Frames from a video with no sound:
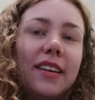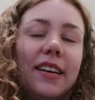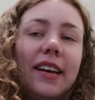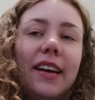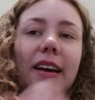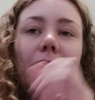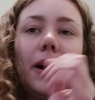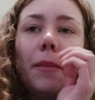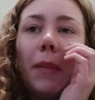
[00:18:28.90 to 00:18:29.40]

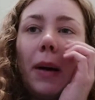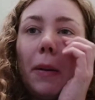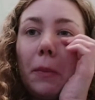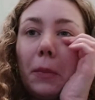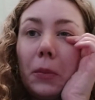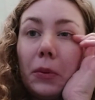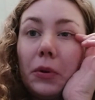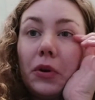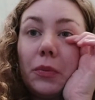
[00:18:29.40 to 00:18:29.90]

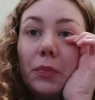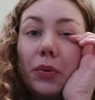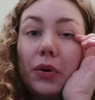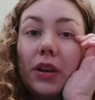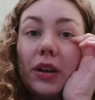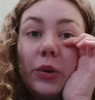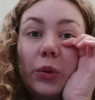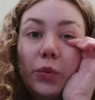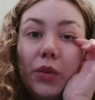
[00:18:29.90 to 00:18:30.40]
I'm going to
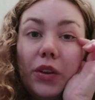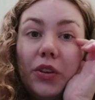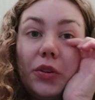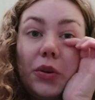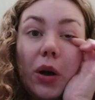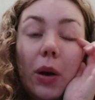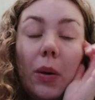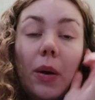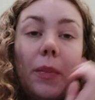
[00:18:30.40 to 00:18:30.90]
put a little
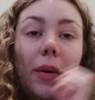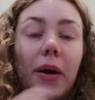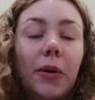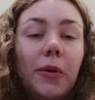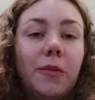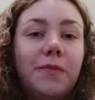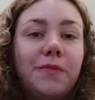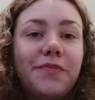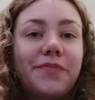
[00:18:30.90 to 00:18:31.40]
video out
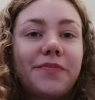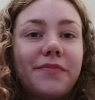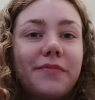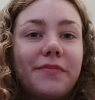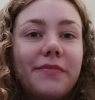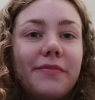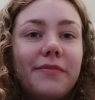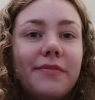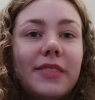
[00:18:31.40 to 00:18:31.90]
about
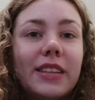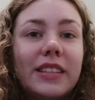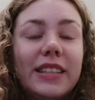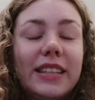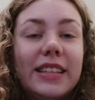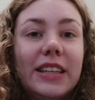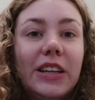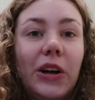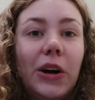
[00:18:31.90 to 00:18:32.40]

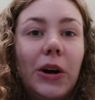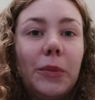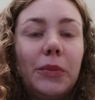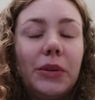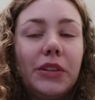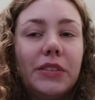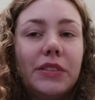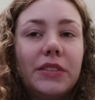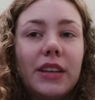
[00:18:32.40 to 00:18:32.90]
Cyndi
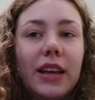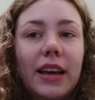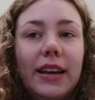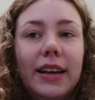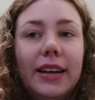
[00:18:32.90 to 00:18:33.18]
Lauper's